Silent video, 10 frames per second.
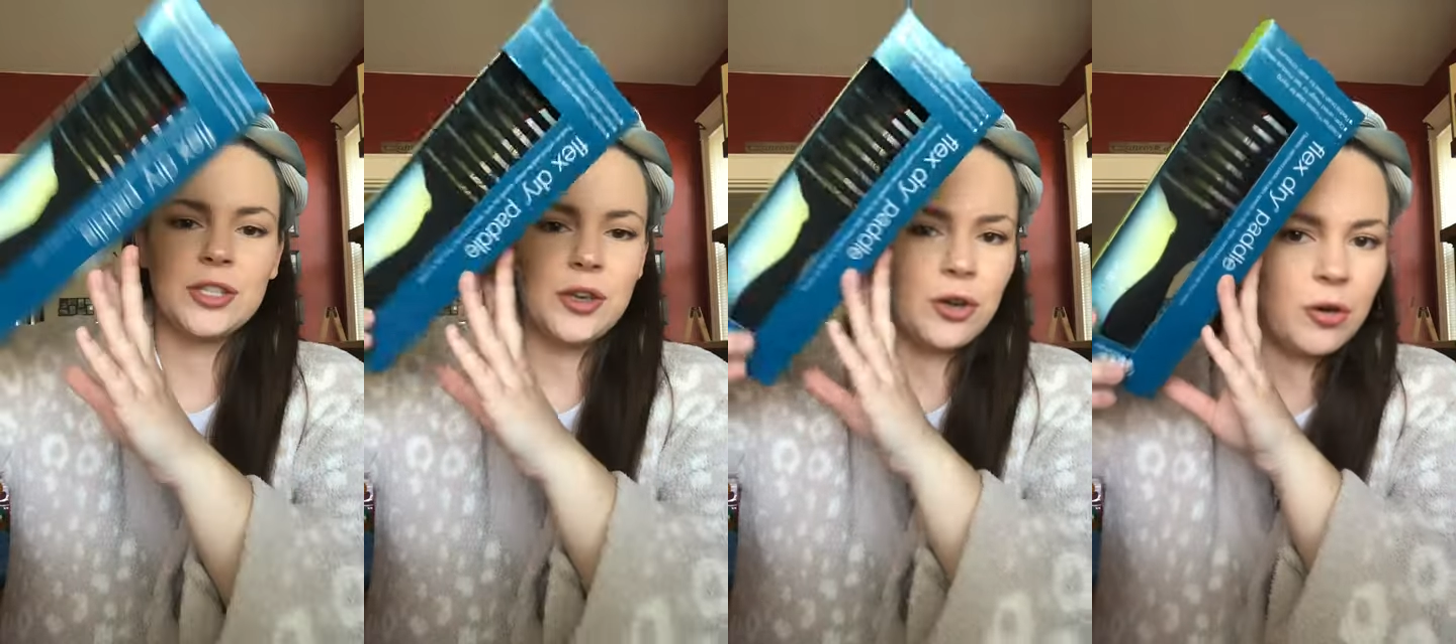
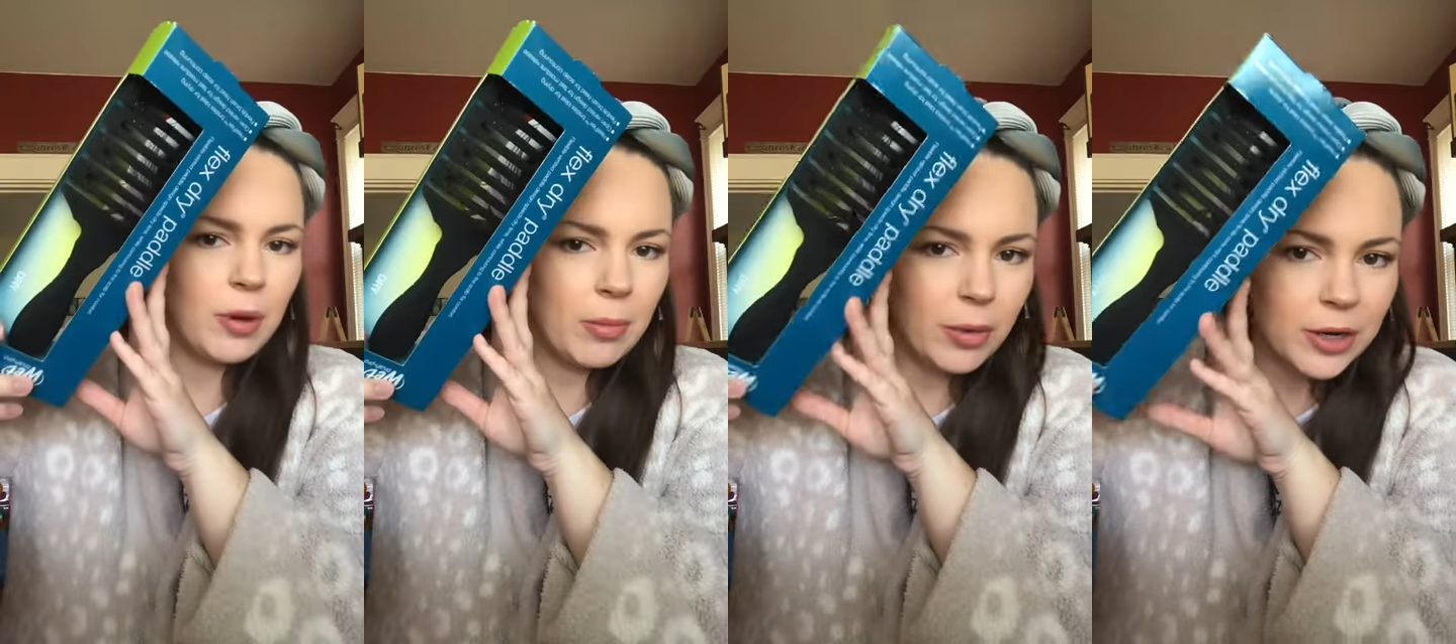new
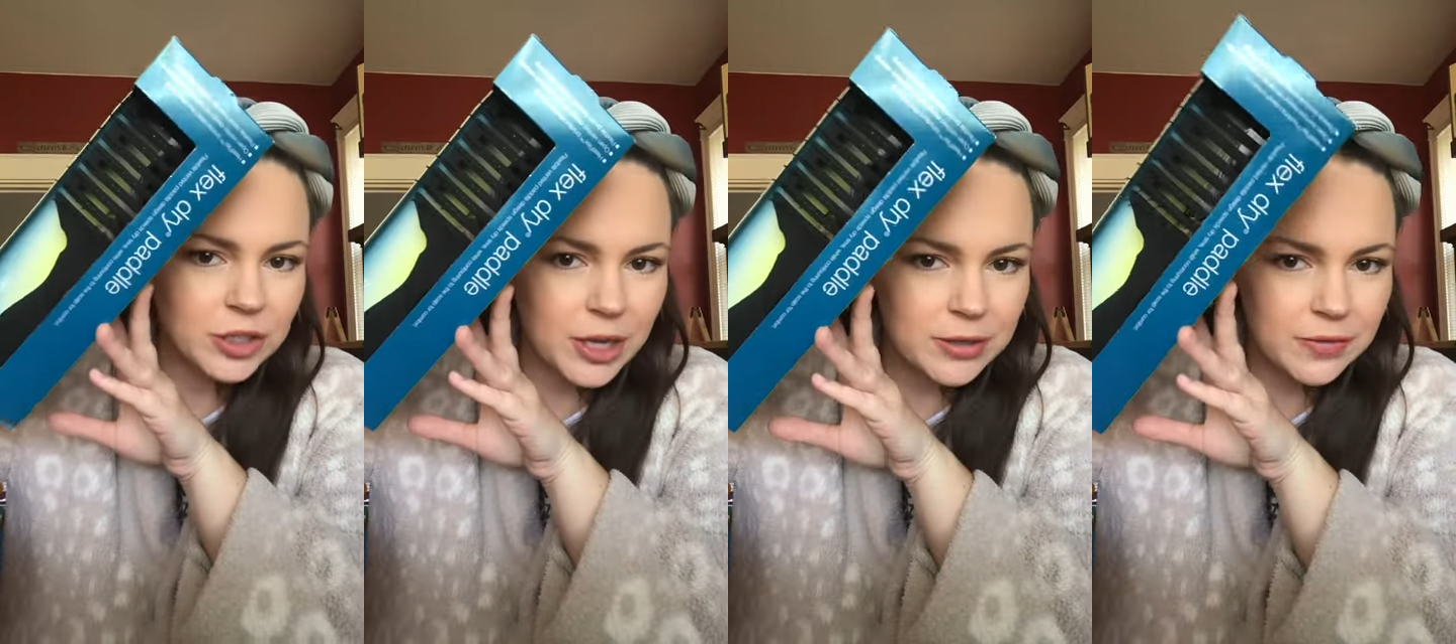brush.
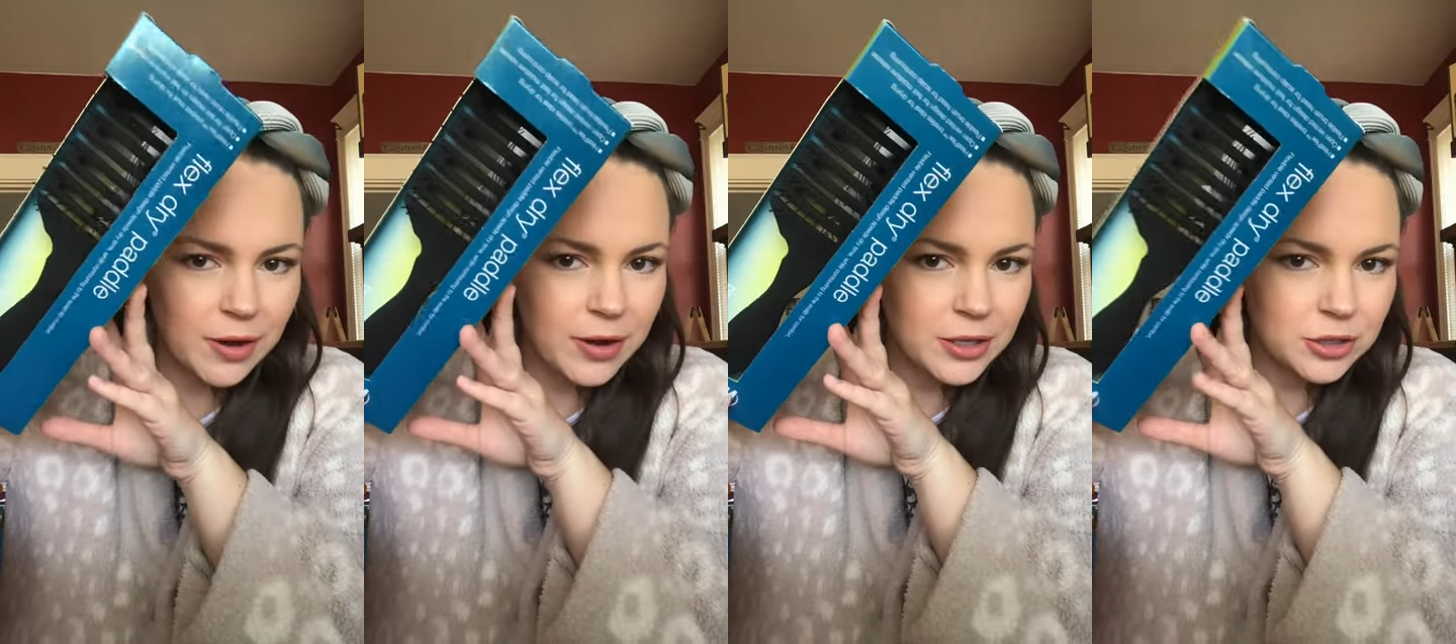I was
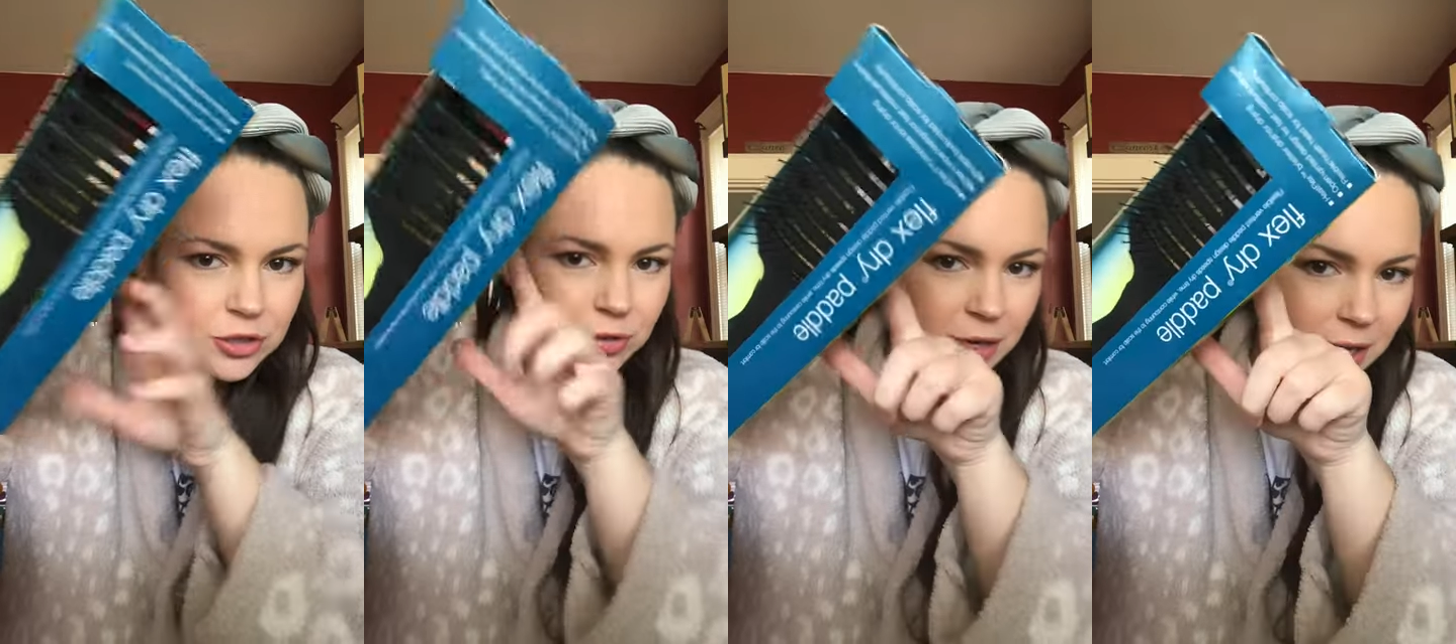very
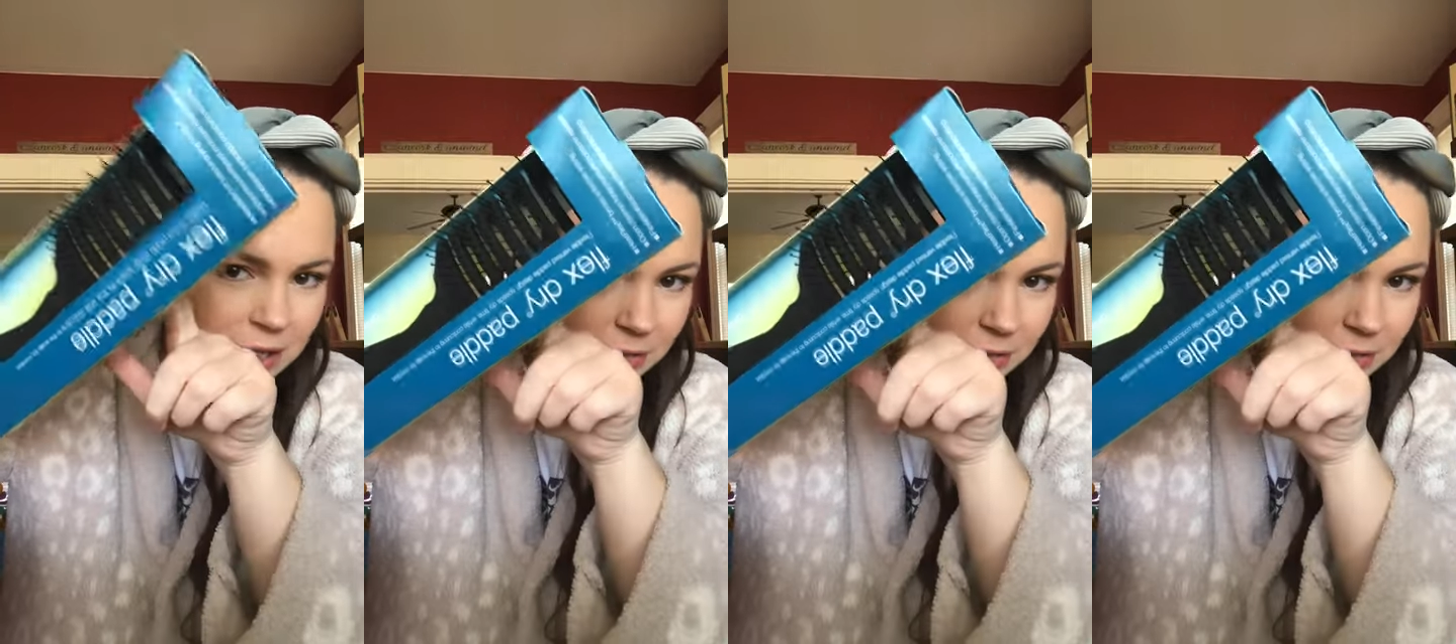intrigued because